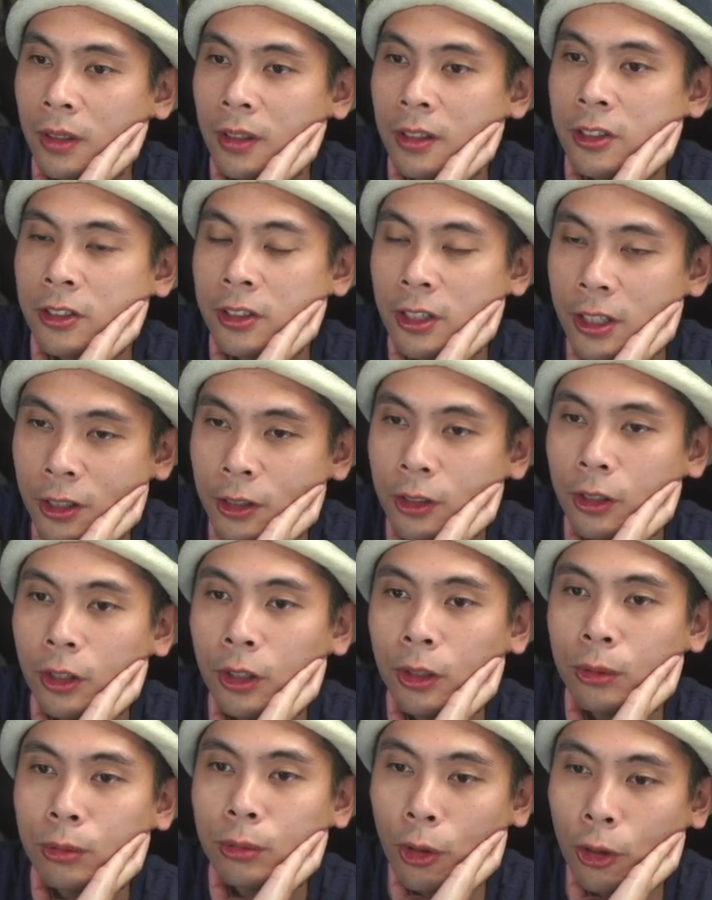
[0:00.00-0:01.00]

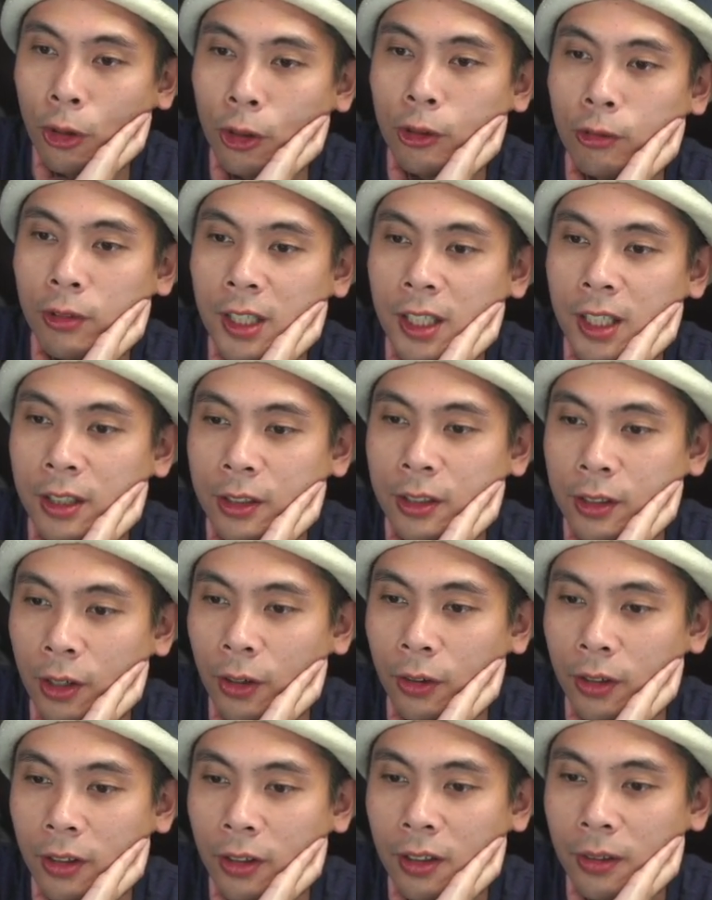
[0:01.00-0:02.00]
single rotary
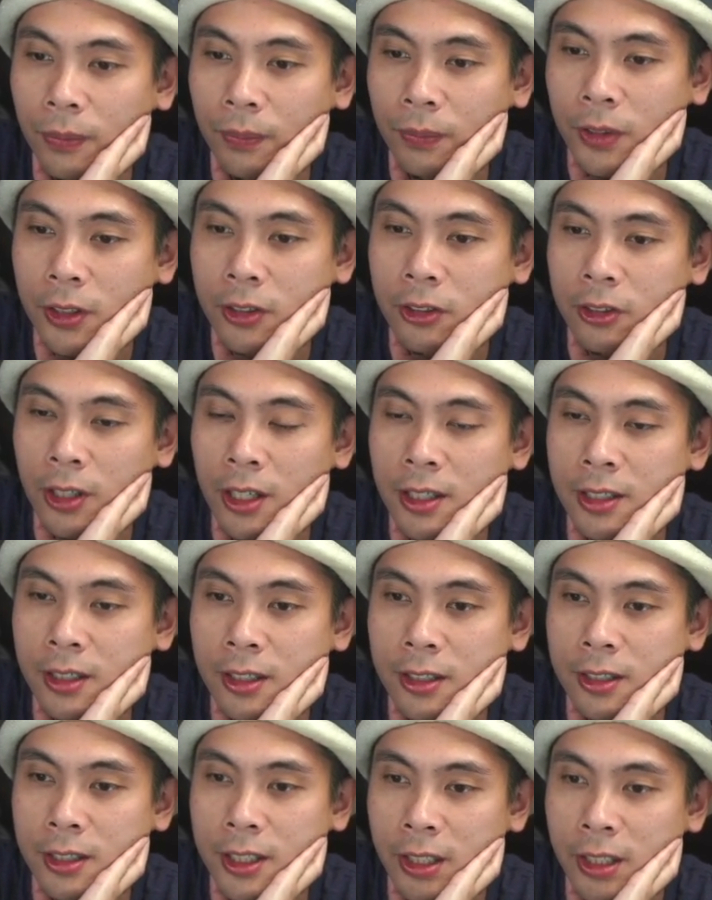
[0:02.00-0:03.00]
encoder. As you guys
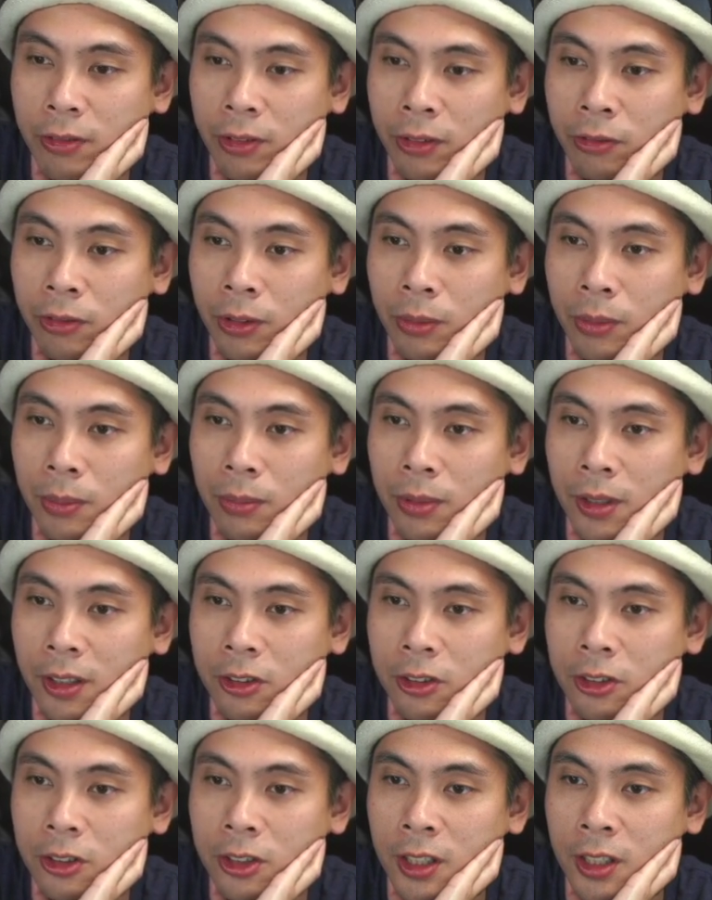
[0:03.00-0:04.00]
can see from the
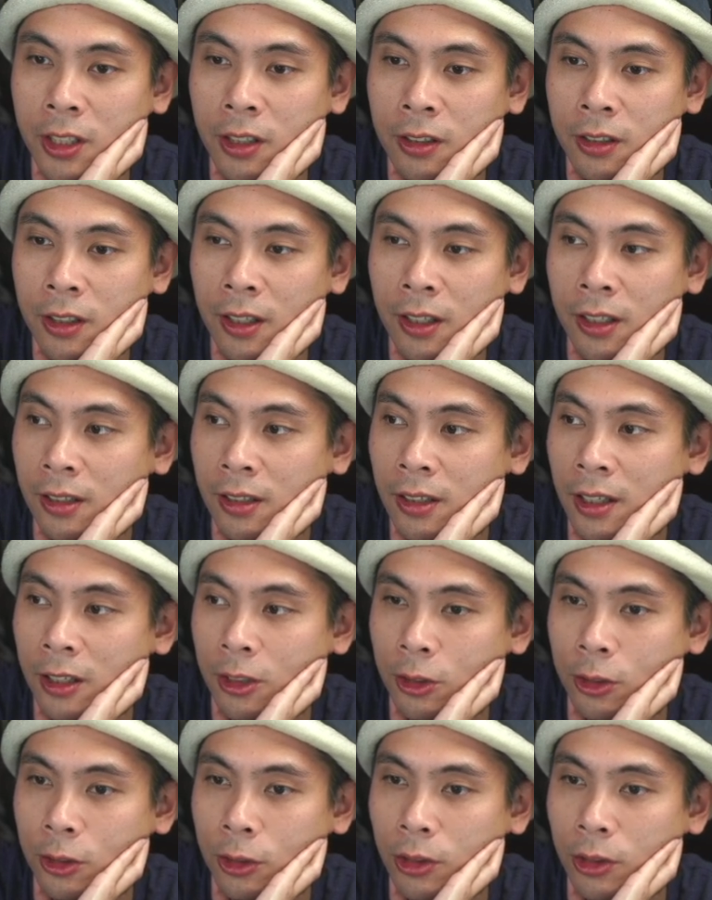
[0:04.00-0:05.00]
pictures here, that
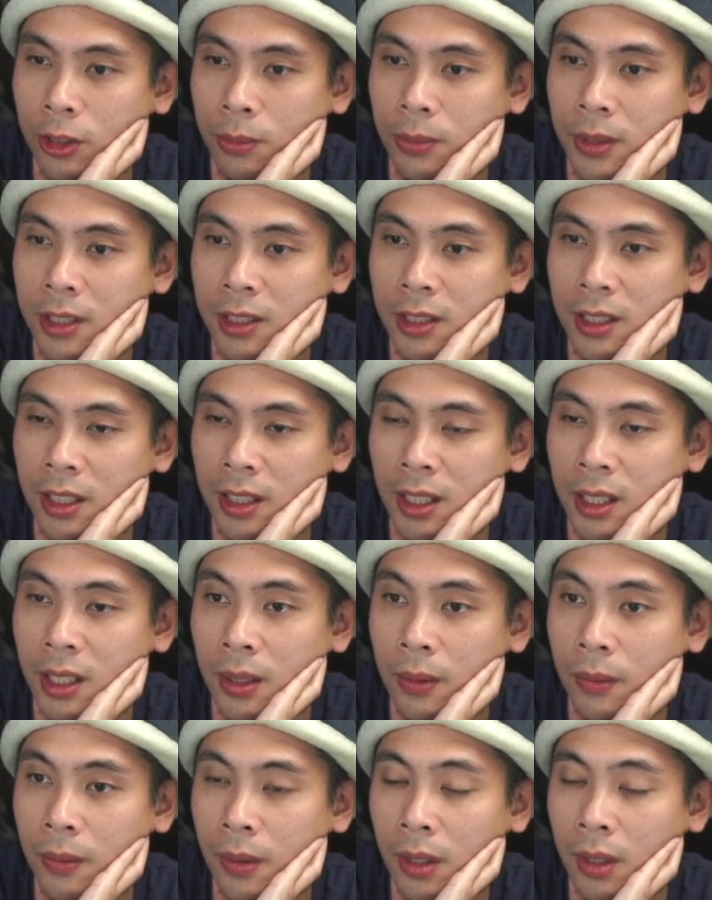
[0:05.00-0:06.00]
is USB-C.
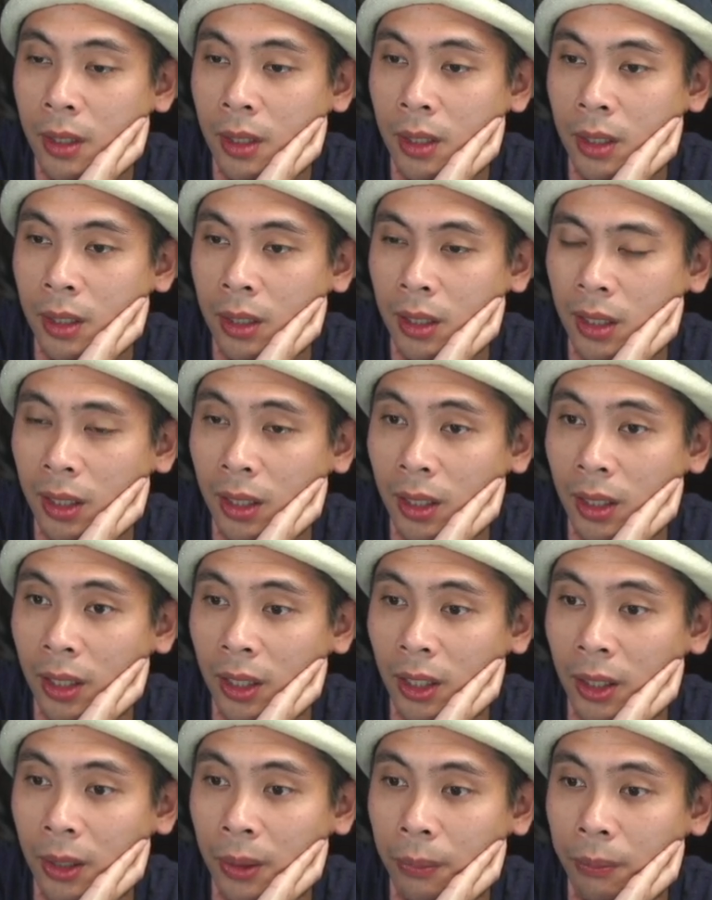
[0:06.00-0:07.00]

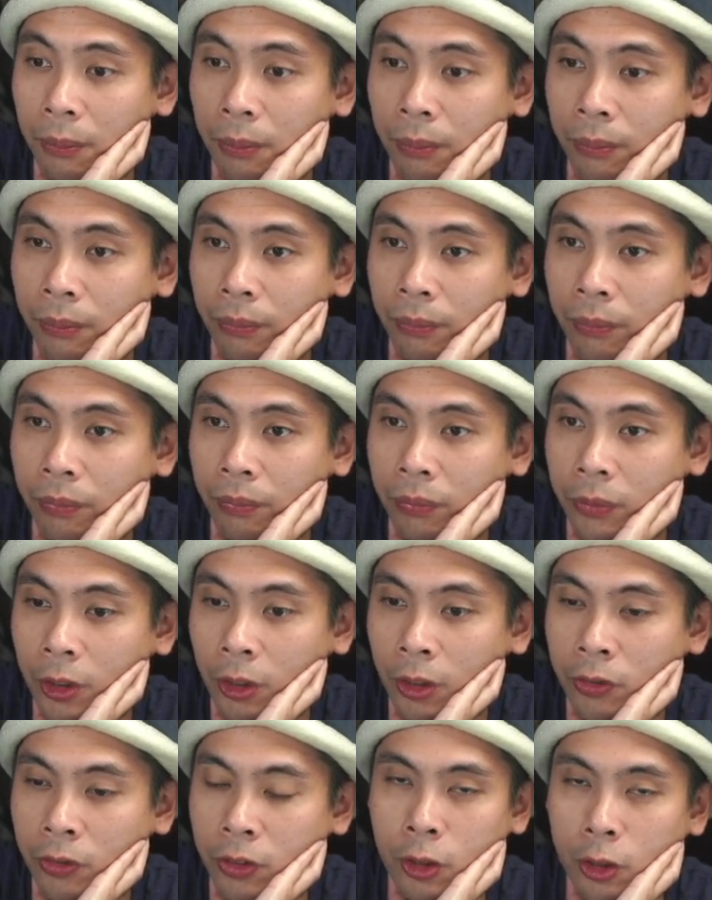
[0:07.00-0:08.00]
Now,
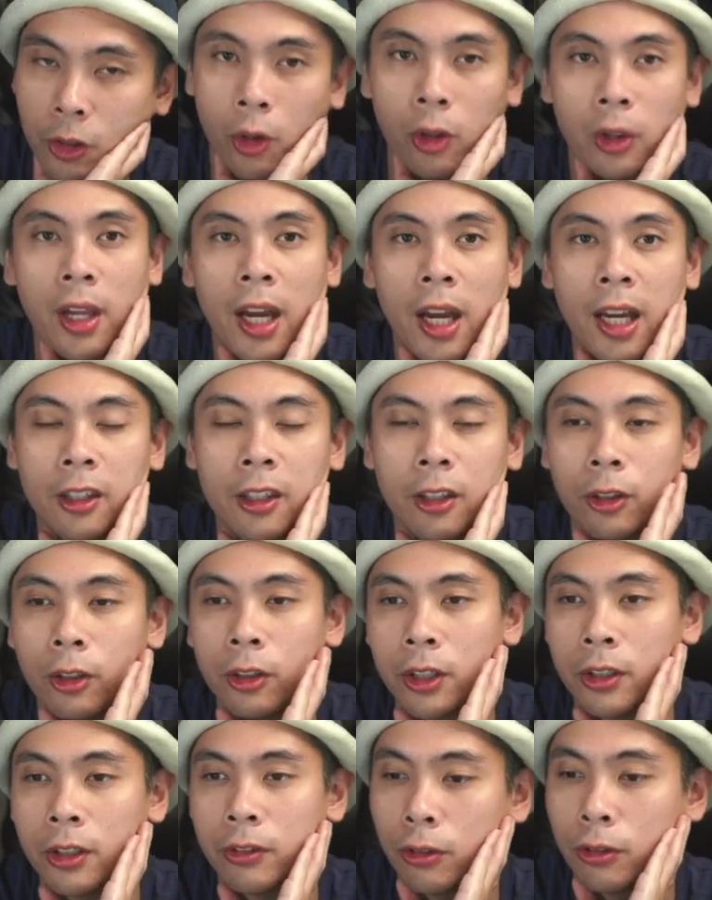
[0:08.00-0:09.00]
if you don't like the
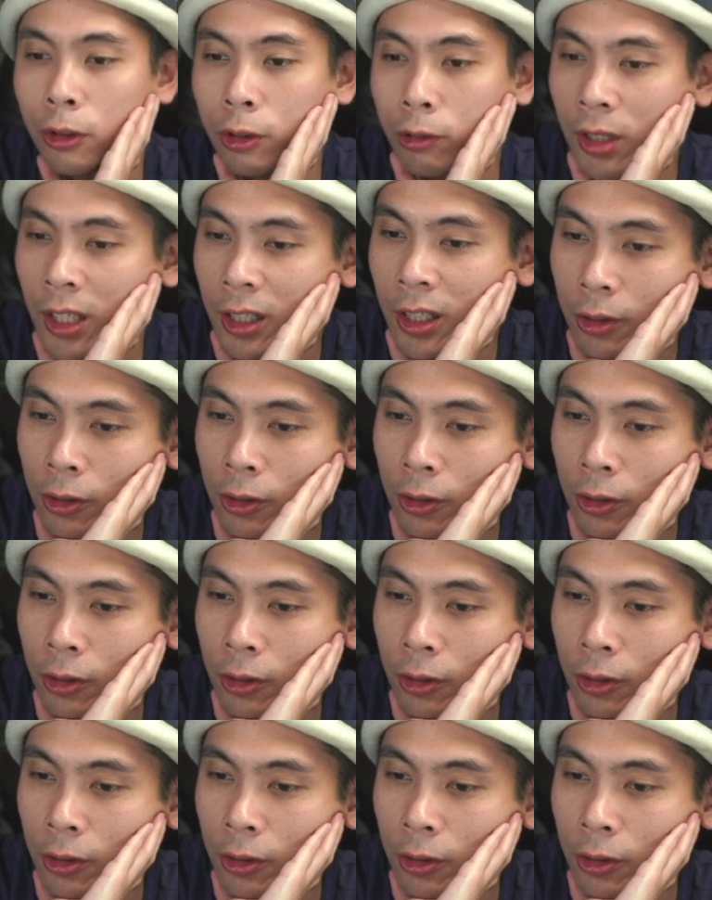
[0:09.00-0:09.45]
look of rotary